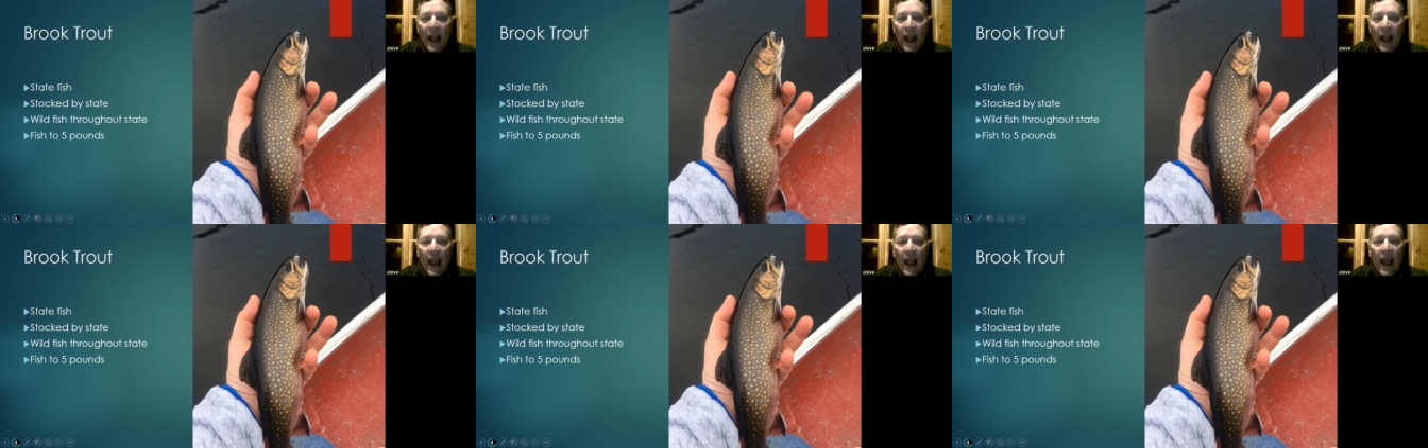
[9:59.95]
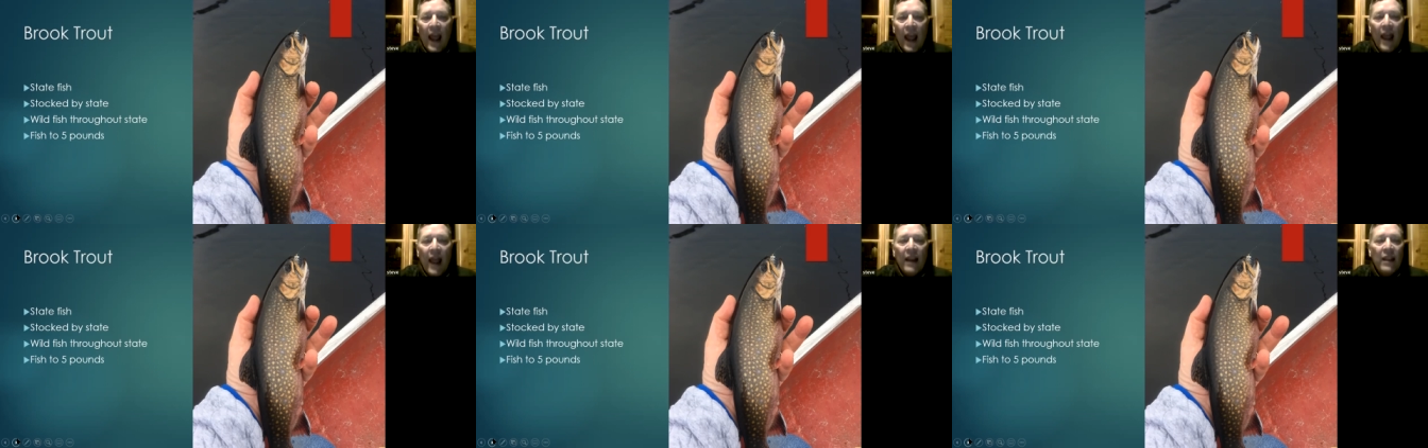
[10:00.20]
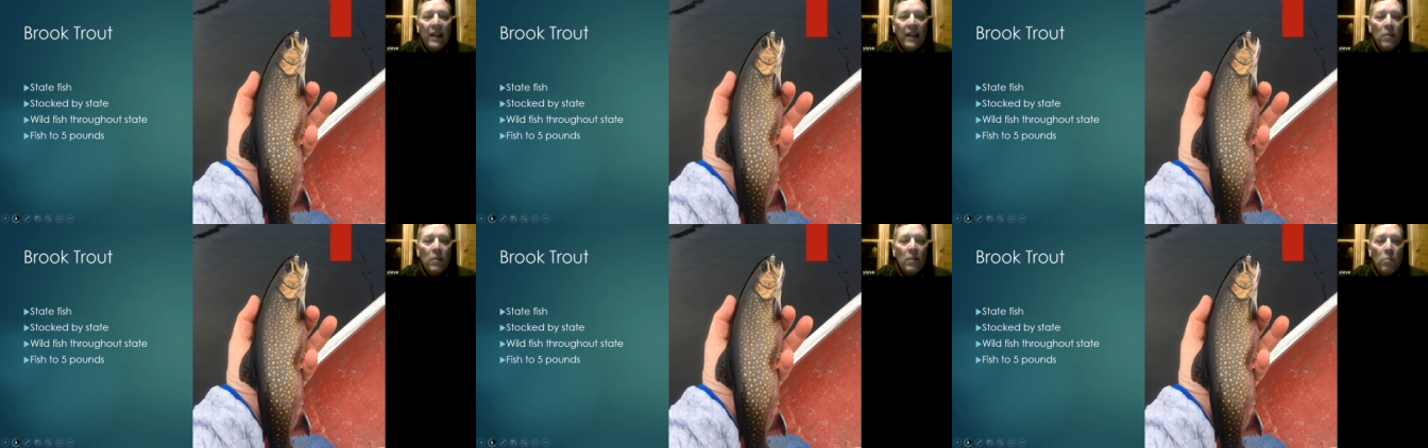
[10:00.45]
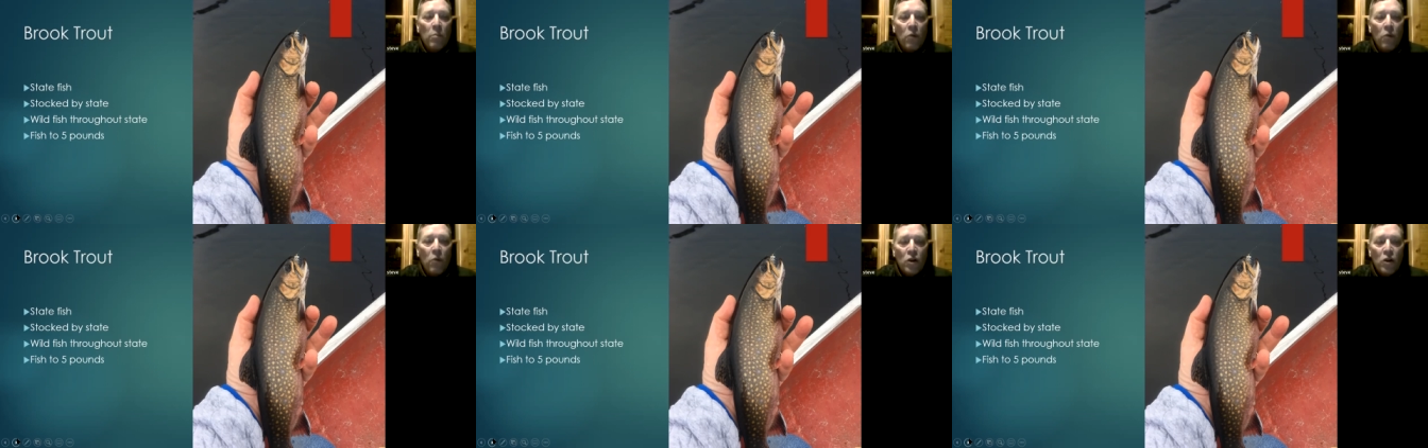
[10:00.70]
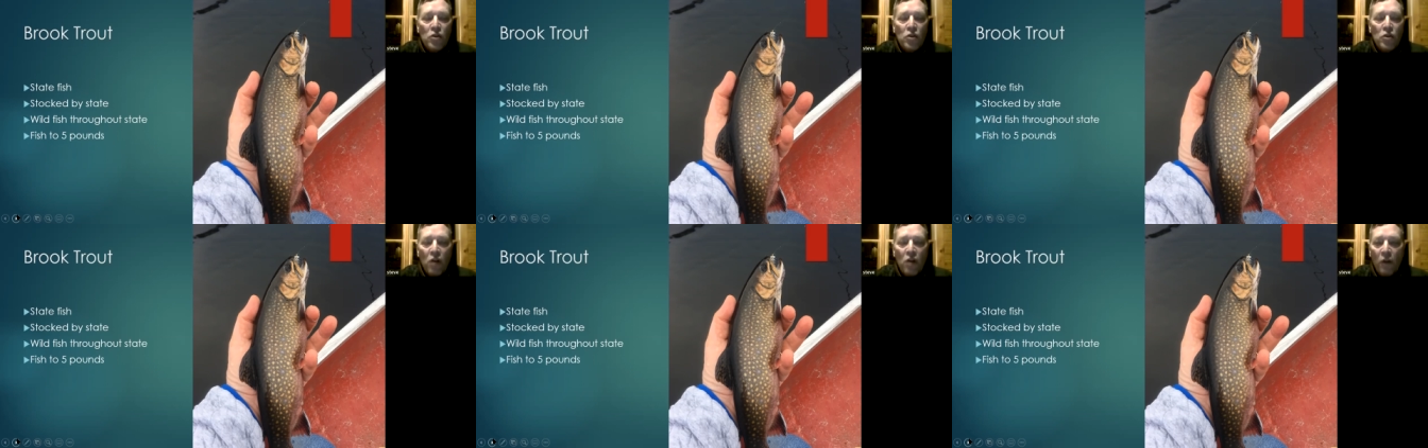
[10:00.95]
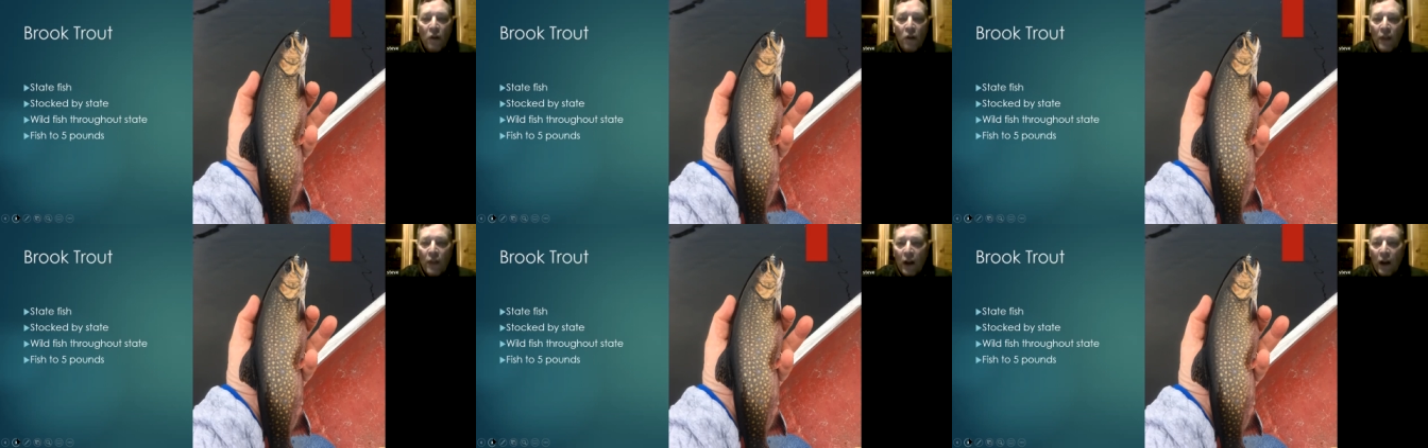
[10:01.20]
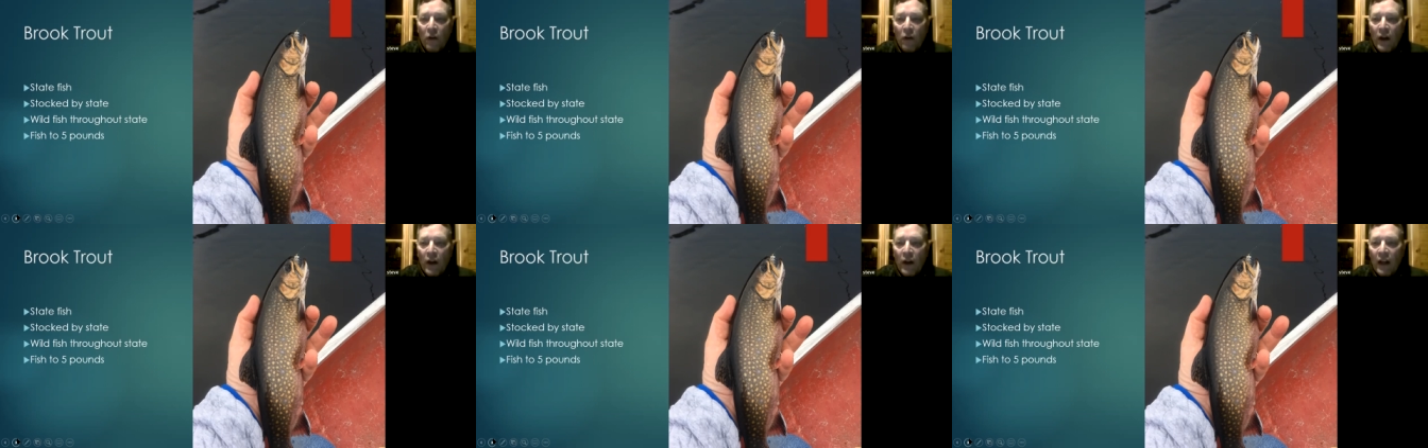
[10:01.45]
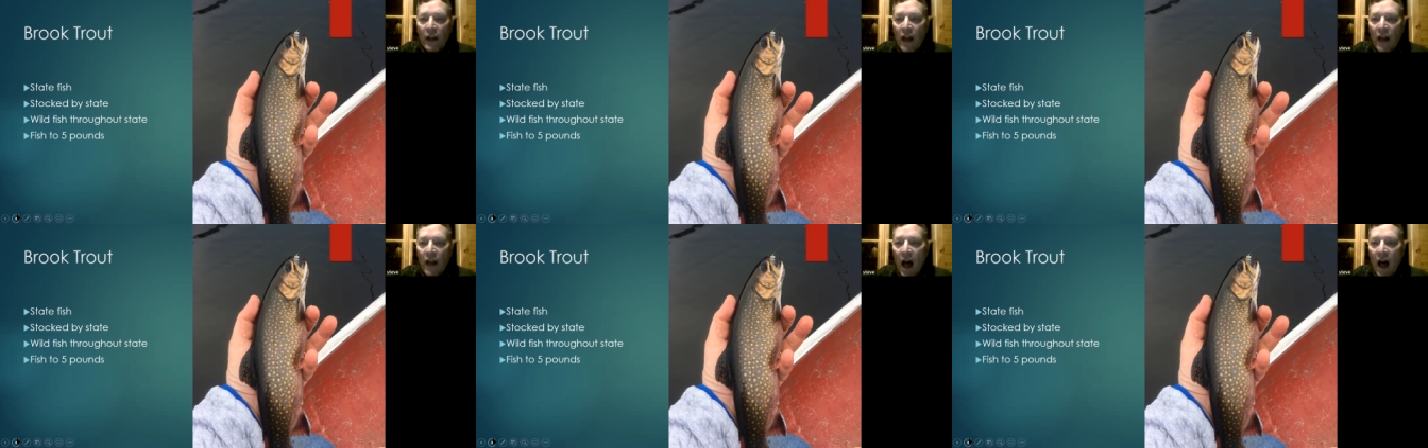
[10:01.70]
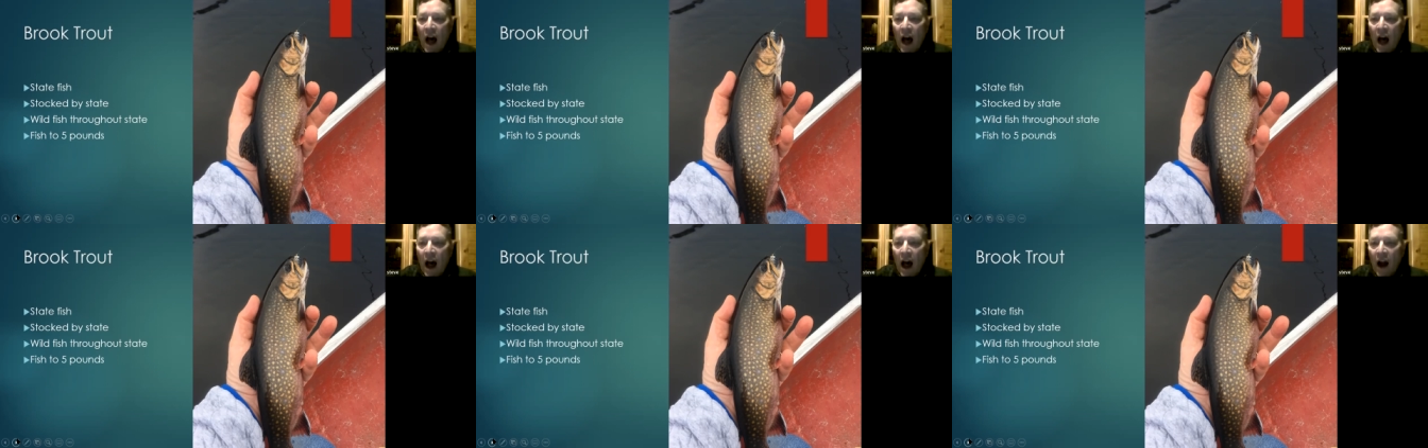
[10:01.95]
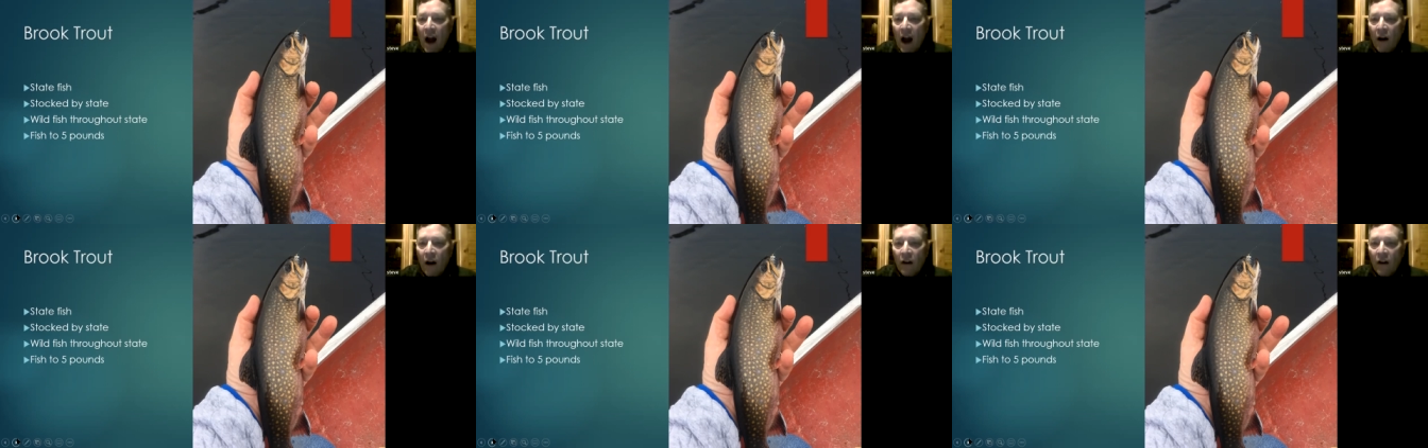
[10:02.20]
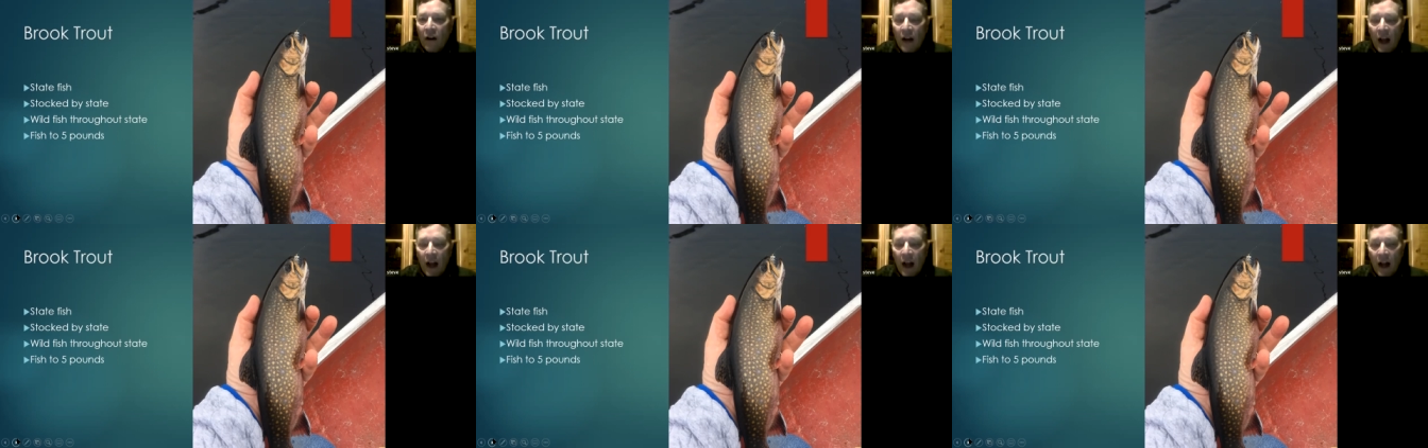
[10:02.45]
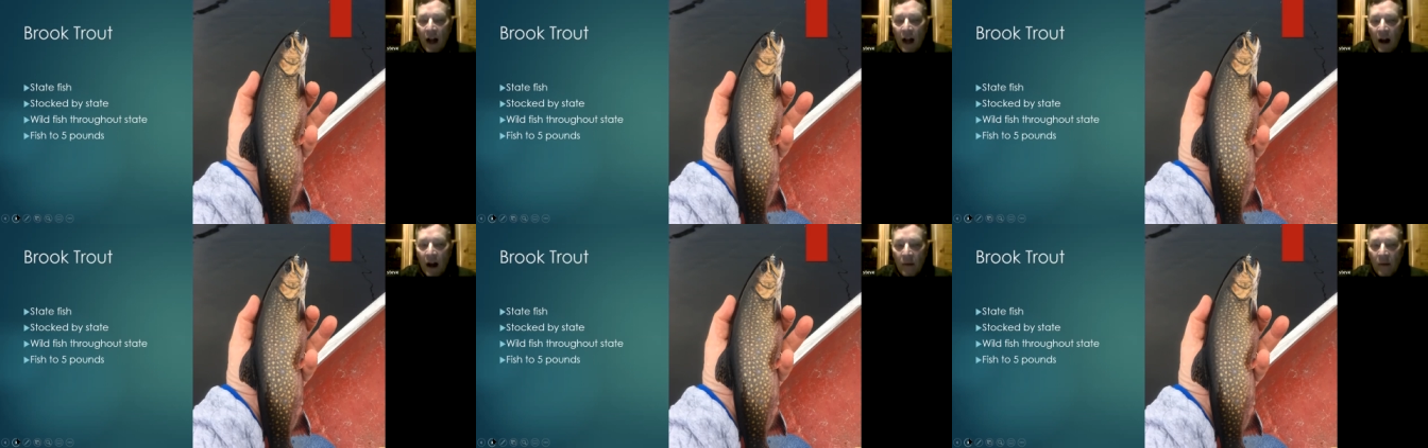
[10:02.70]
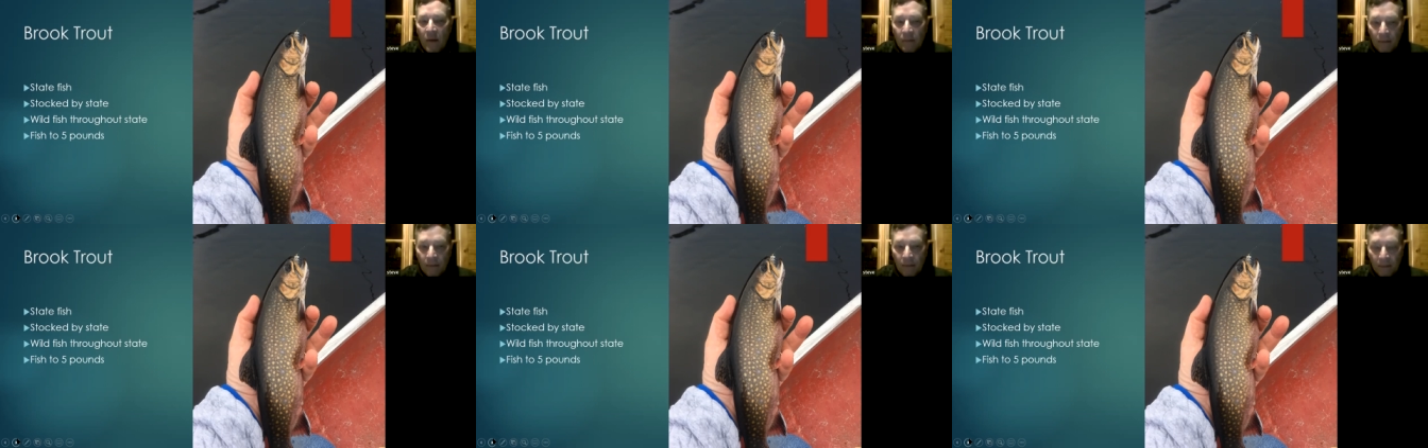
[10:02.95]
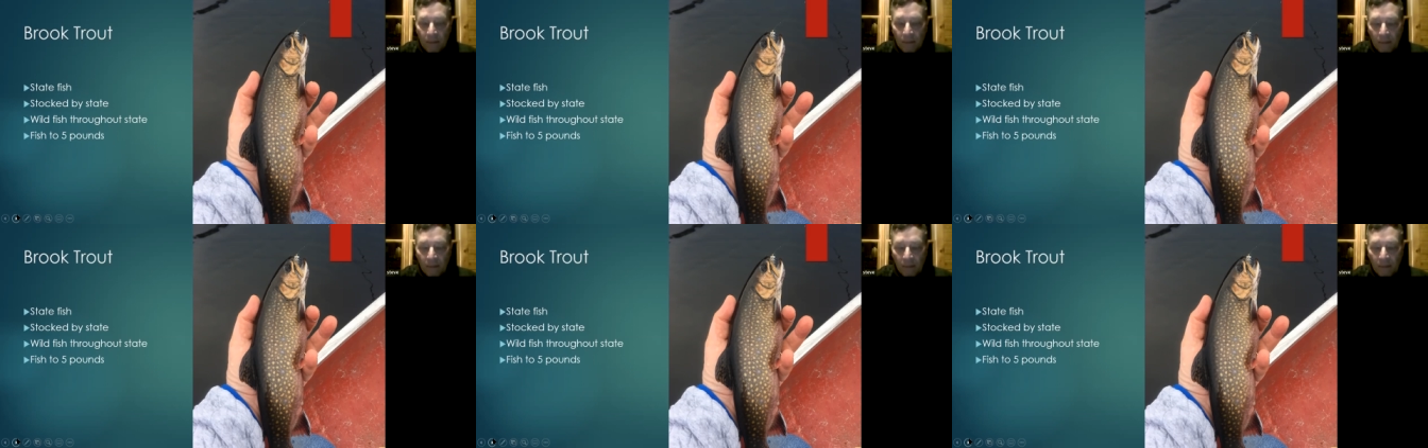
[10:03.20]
And the brook trout that are in our um,